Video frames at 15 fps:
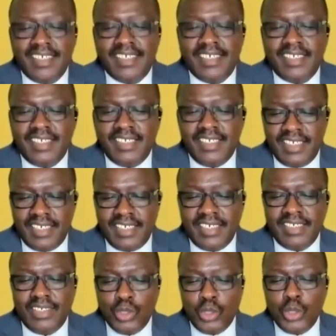Yes. Yeah,
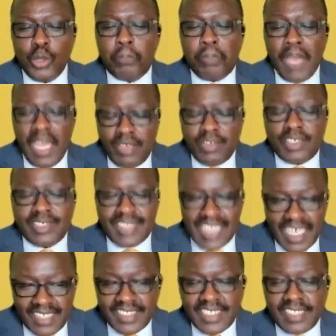you you pay your
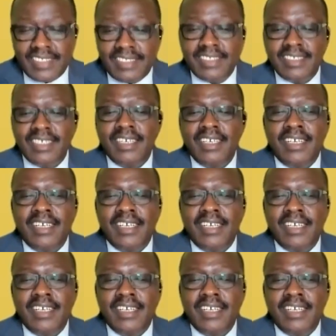taxes.